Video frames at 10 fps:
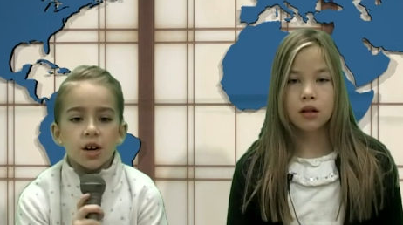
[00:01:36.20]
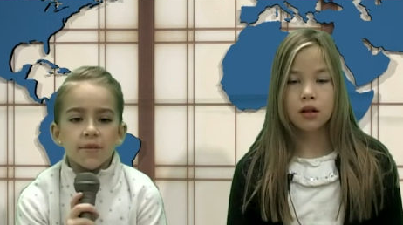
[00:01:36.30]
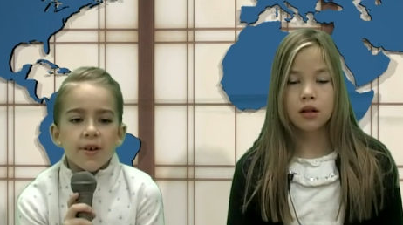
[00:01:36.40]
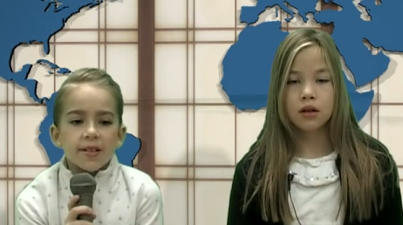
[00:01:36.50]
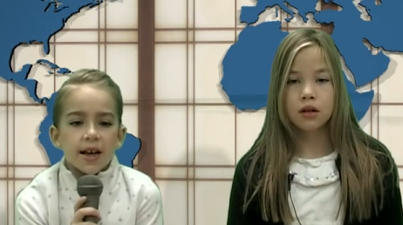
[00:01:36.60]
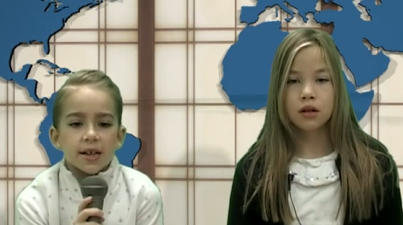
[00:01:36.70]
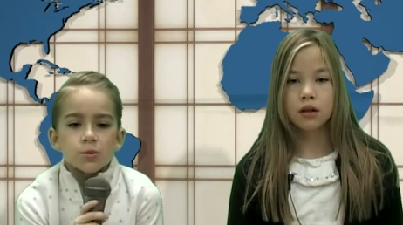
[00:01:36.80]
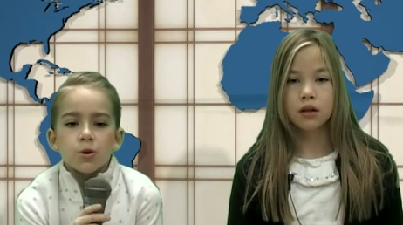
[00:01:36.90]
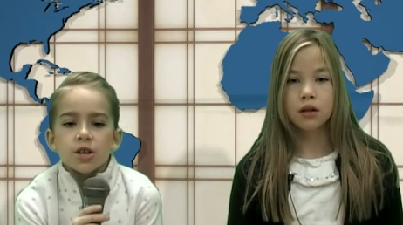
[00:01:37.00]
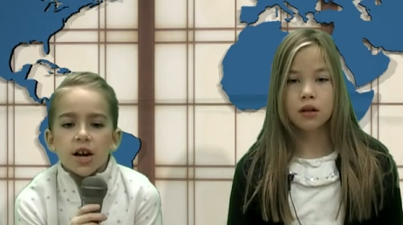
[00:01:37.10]
Speaker 1: off headlines,
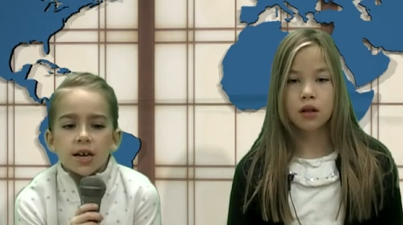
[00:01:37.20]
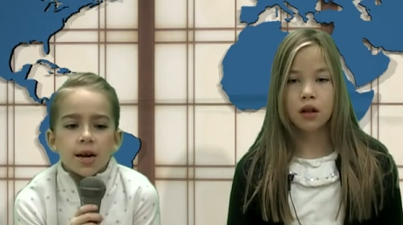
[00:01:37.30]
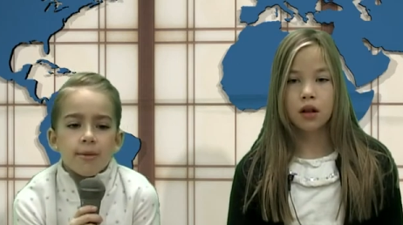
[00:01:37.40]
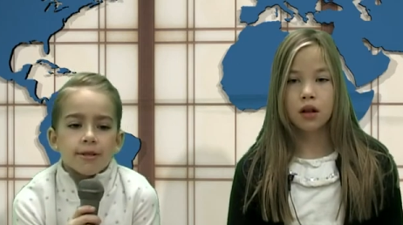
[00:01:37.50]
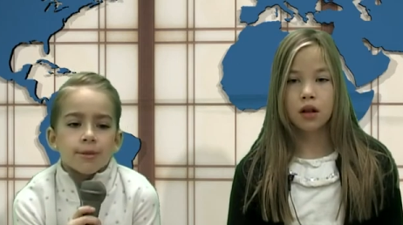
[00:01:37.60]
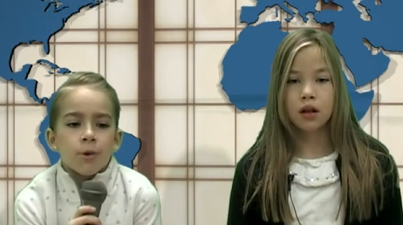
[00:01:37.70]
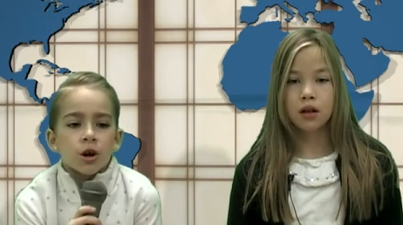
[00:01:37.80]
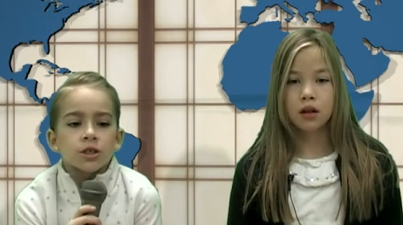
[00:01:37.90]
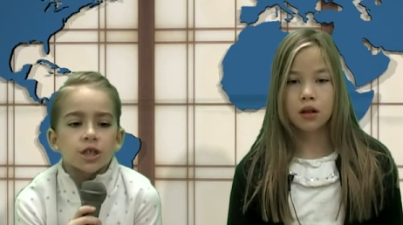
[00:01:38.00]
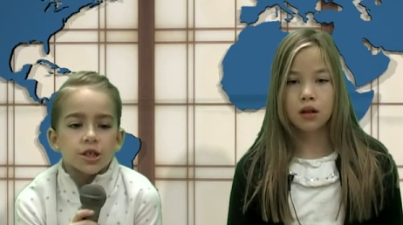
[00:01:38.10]
we're talking about the
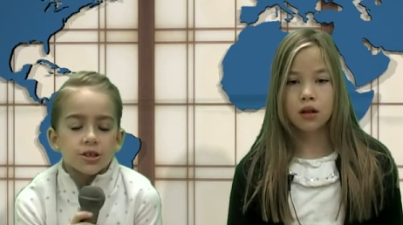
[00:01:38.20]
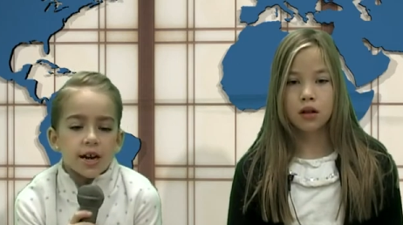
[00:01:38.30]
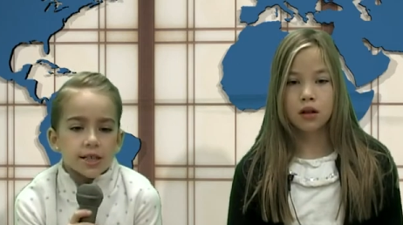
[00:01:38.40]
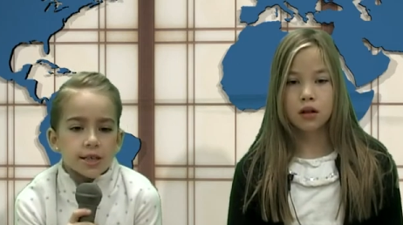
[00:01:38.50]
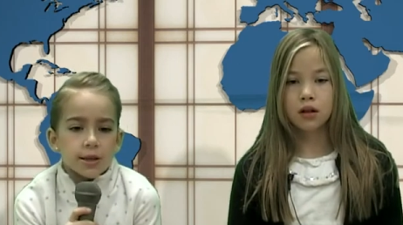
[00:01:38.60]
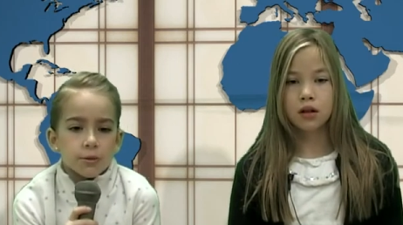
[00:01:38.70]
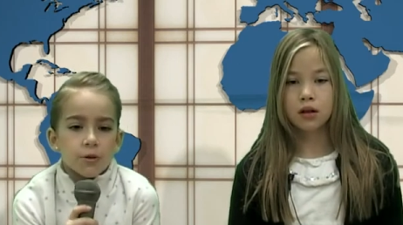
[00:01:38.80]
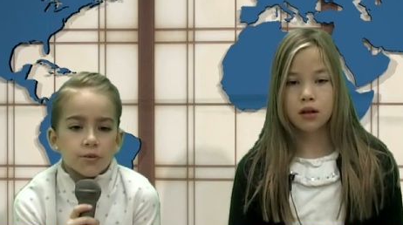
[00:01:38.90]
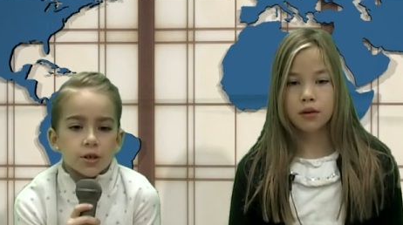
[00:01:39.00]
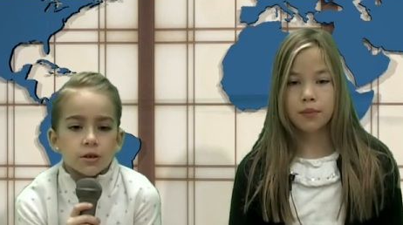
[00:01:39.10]
Mars Curiosity
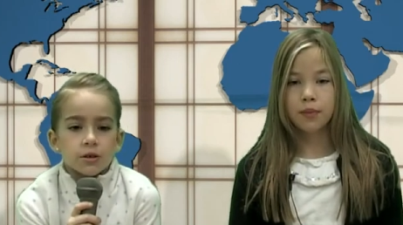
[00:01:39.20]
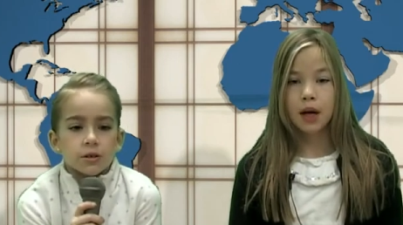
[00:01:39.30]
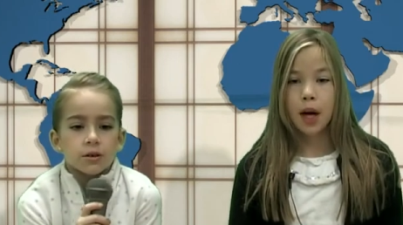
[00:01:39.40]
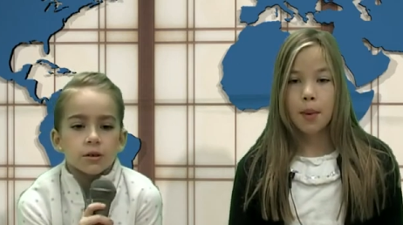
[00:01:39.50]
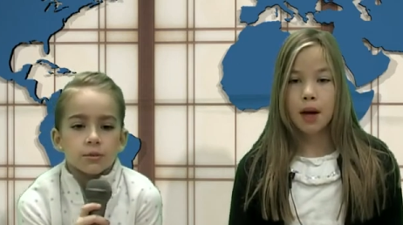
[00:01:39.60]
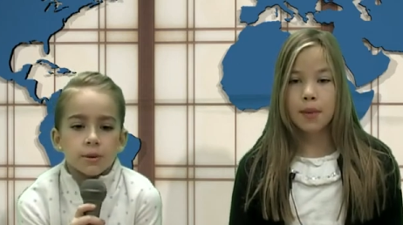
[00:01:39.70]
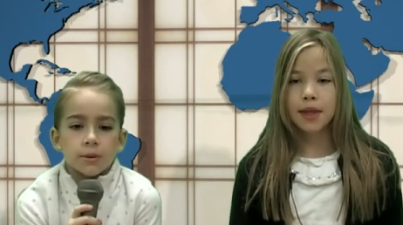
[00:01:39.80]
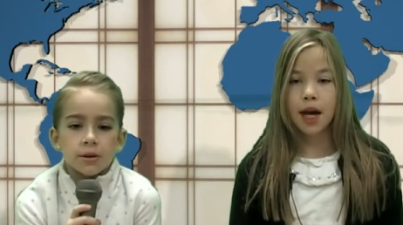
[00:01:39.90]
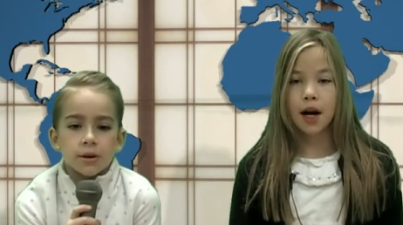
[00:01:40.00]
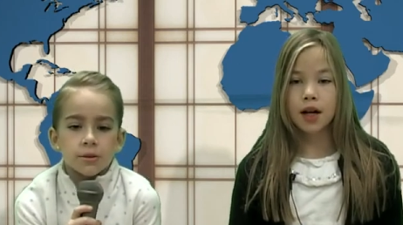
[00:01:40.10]
rover.
Speaker 2: Maybe
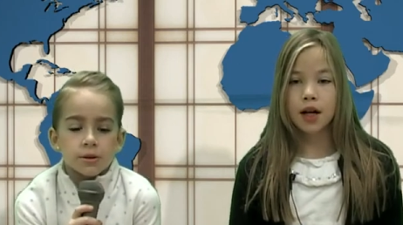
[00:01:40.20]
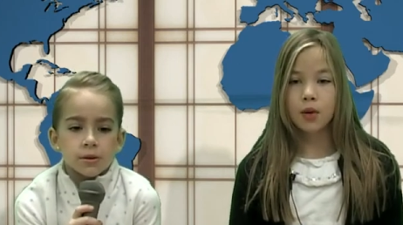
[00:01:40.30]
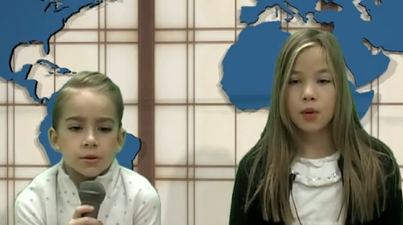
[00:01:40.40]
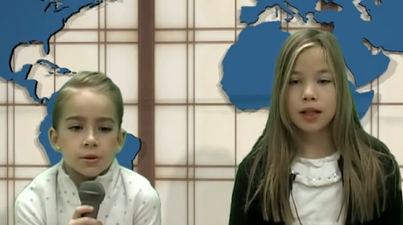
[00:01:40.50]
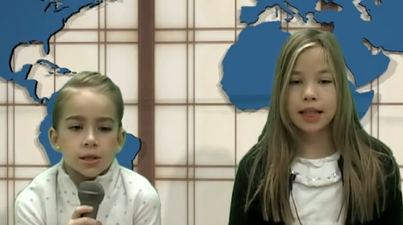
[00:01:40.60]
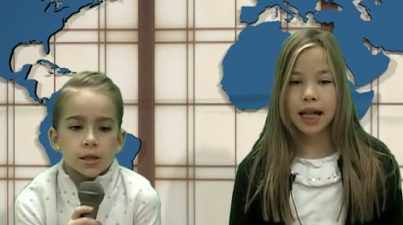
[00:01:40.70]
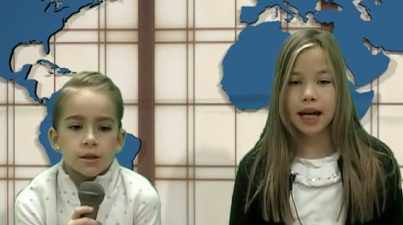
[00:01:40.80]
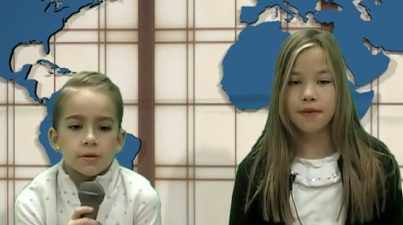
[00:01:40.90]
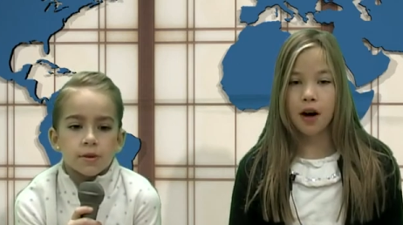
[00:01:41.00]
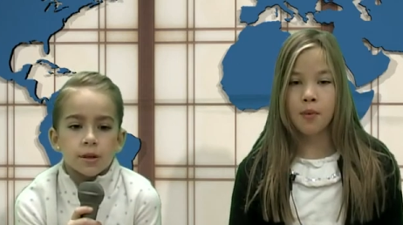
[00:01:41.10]
there was
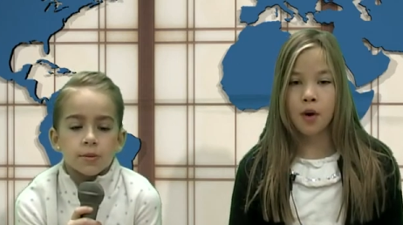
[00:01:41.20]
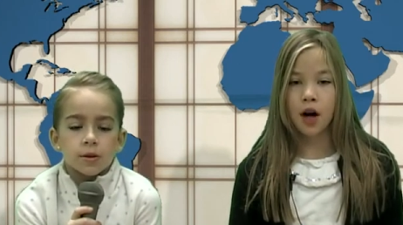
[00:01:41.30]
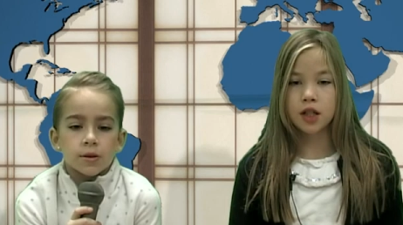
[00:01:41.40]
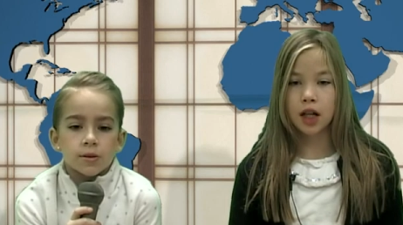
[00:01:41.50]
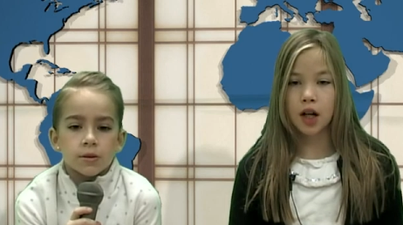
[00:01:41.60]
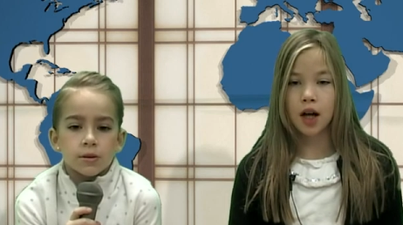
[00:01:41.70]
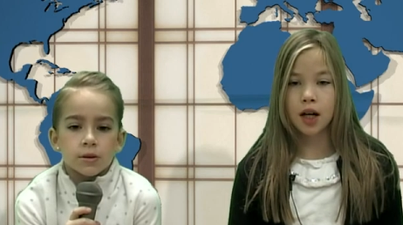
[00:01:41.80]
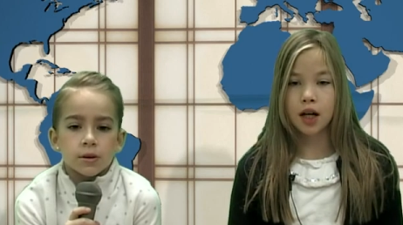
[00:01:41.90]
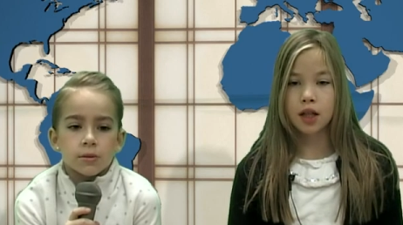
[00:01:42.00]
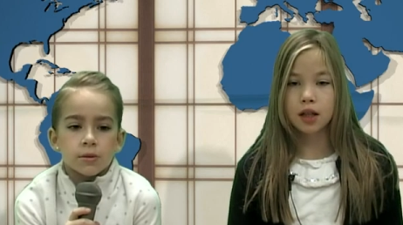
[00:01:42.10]
life on Mars a
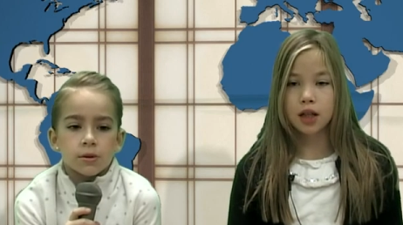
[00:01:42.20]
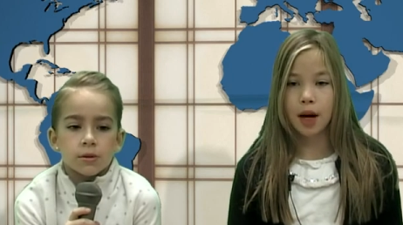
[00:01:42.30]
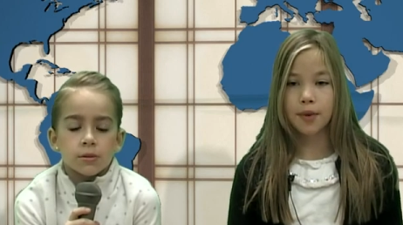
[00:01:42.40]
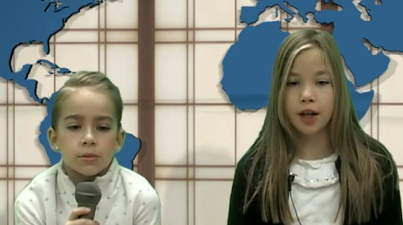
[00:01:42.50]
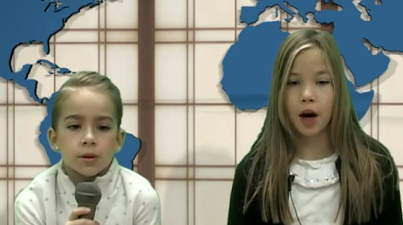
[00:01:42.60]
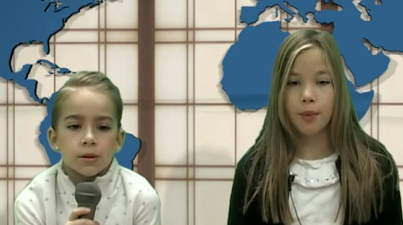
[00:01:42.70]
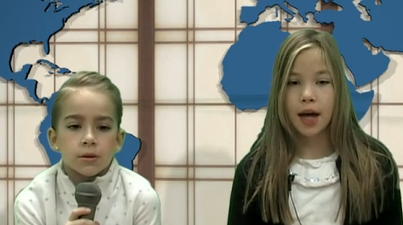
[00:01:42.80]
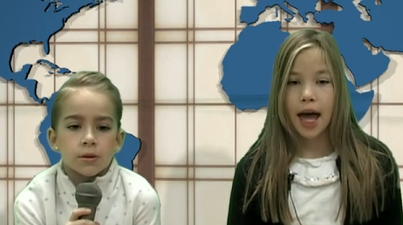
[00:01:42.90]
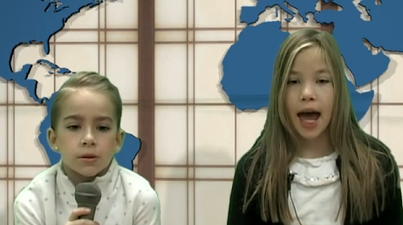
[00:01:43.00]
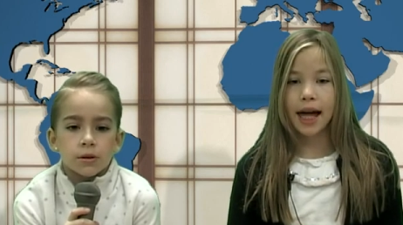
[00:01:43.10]
long time ago.
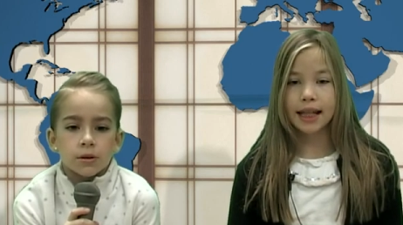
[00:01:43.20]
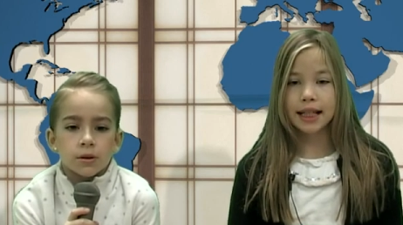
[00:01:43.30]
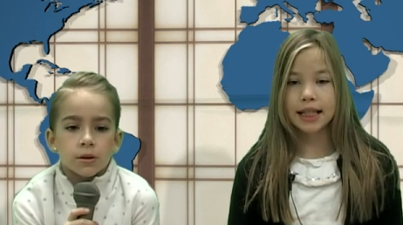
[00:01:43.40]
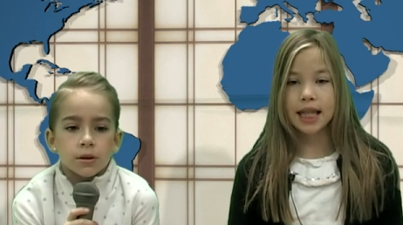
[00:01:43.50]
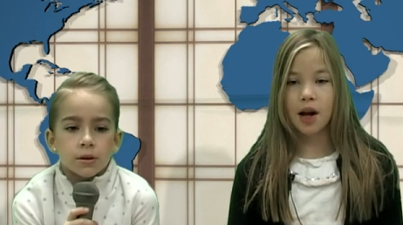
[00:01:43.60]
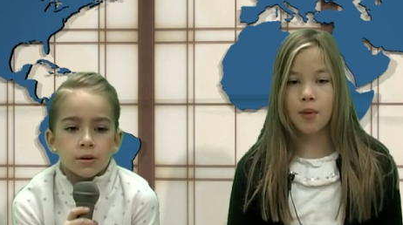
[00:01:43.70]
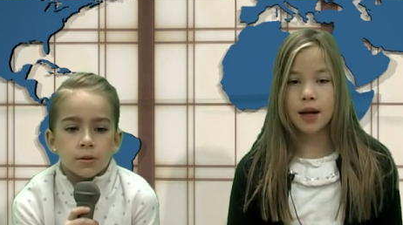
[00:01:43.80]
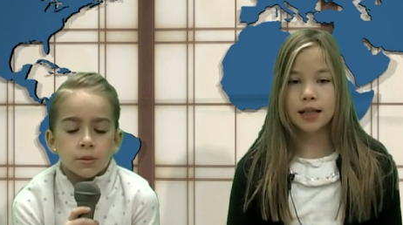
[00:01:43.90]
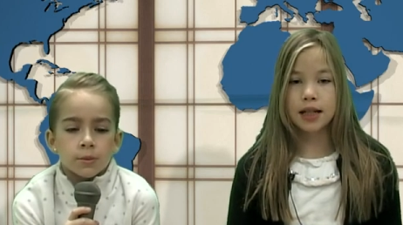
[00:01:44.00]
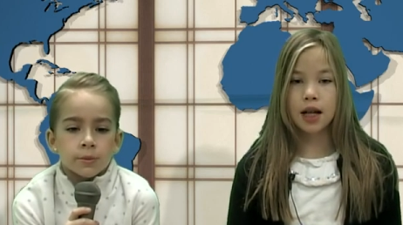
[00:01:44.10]
At least there
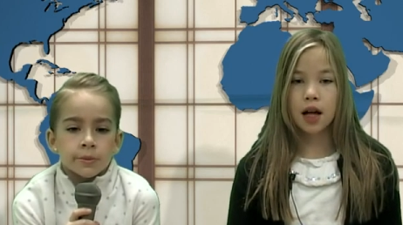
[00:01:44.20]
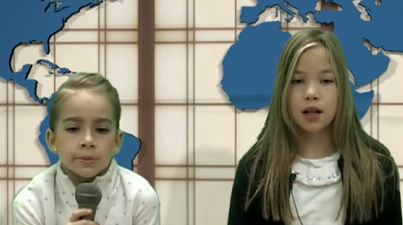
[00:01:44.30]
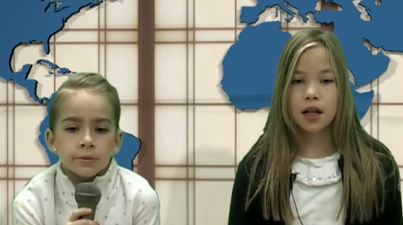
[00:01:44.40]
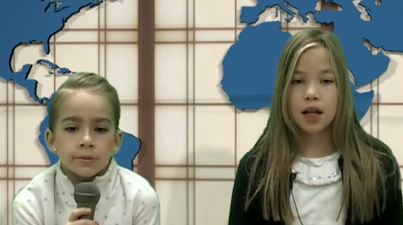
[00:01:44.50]
was an